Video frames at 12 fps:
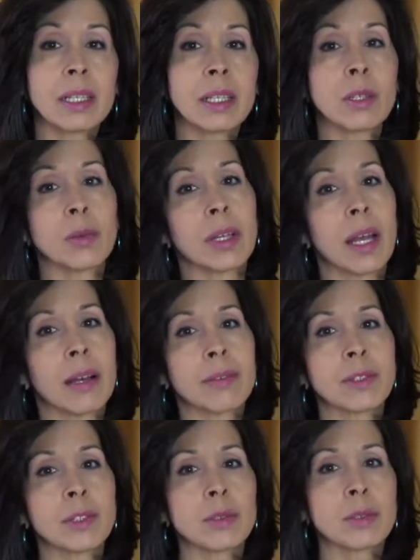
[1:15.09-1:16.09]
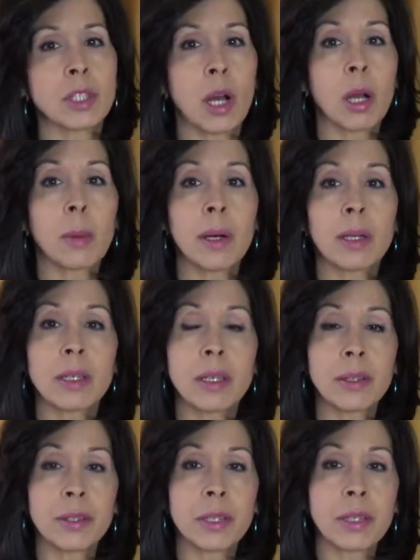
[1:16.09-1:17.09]
we have to talk about
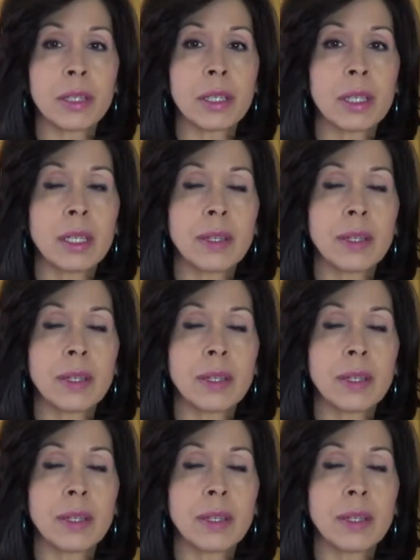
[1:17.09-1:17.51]
other